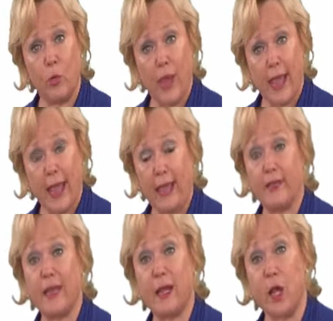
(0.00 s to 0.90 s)
way
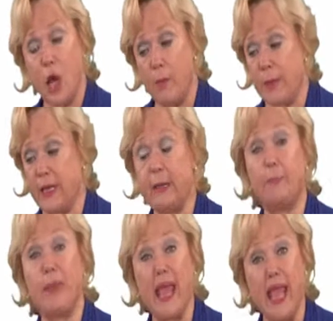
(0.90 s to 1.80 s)
that a company
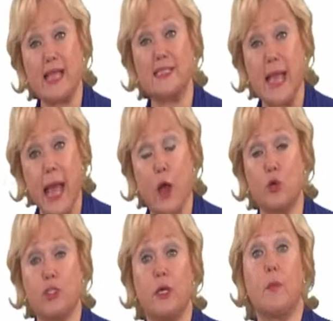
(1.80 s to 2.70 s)
pays
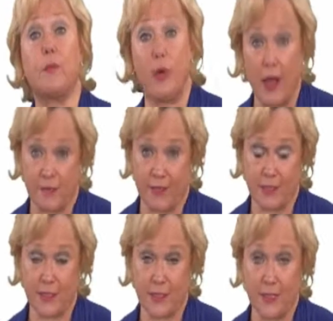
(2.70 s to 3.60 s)
out
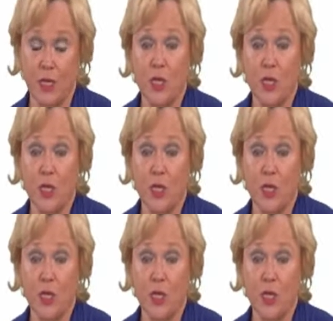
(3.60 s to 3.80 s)
profits.